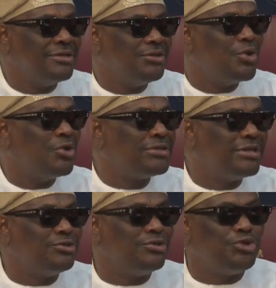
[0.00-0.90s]

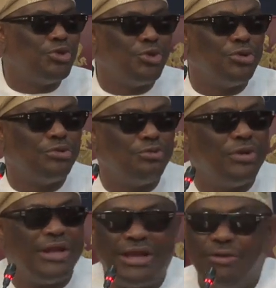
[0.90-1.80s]
nothing to show
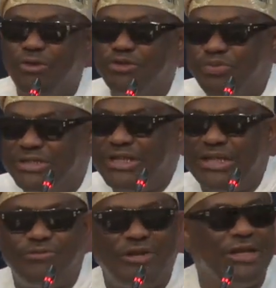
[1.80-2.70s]
whether there was business, whether